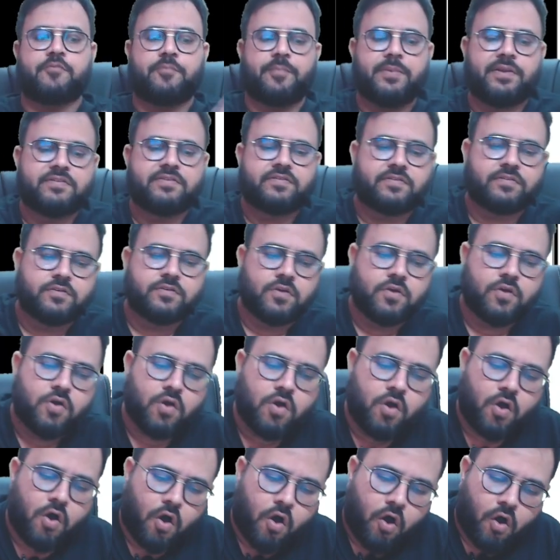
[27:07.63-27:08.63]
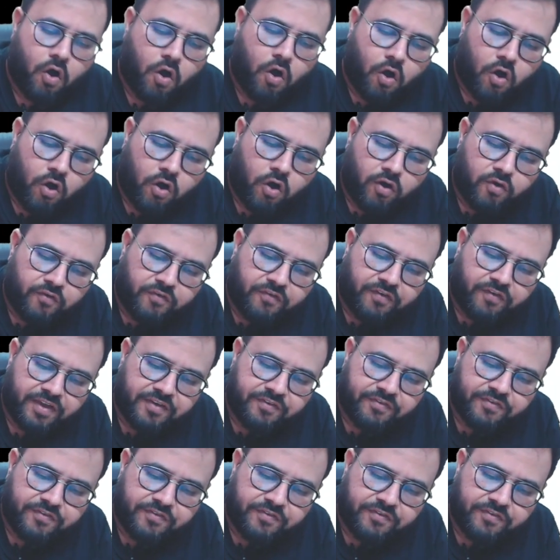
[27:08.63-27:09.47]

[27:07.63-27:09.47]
means all 5,